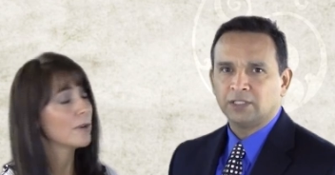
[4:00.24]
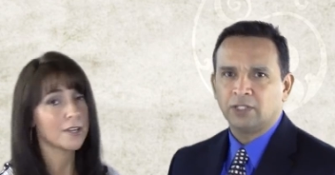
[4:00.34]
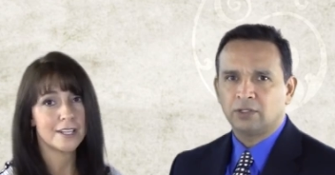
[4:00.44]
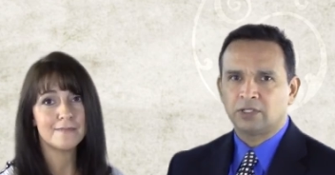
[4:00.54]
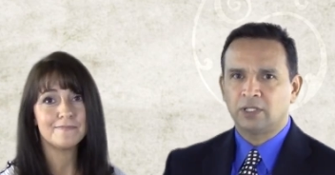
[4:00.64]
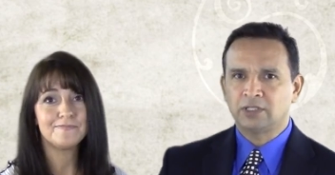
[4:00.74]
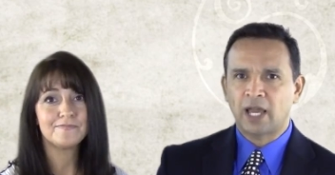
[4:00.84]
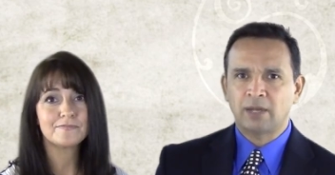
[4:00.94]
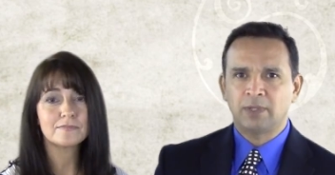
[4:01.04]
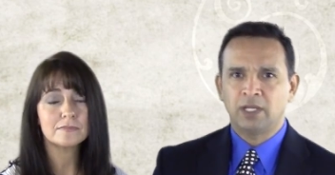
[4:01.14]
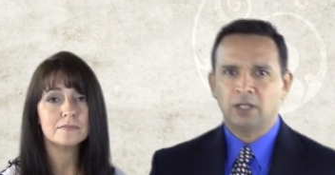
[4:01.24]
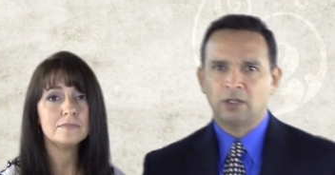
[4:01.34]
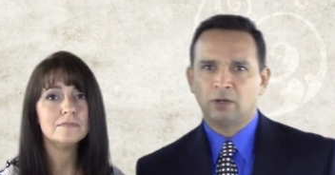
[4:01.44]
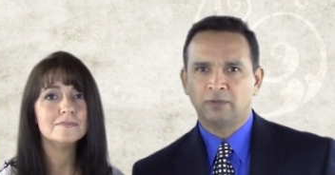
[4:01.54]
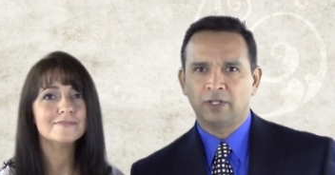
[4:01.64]
Speaker 1: it's either to the side of me here
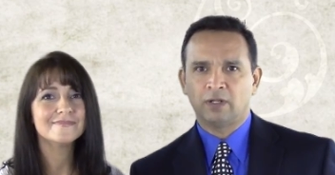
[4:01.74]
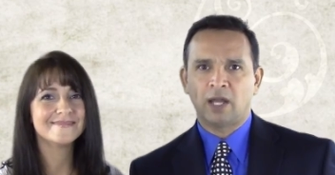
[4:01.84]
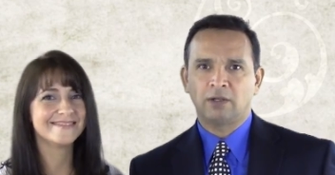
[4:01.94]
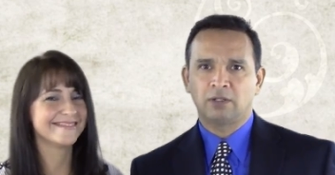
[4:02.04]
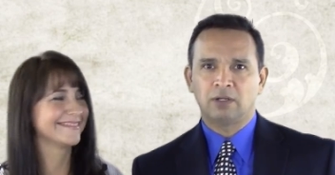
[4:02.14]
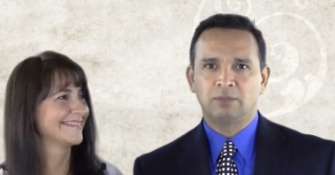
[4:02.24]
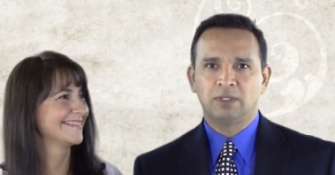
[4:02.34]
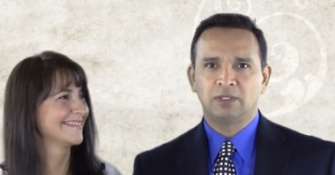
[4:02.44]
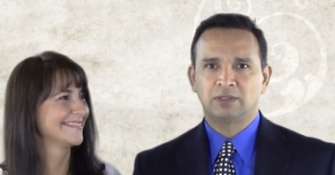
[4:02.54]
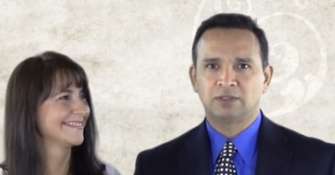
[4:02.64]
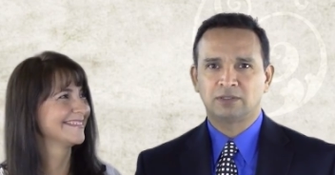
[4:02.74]
or over here. I don't know, but it's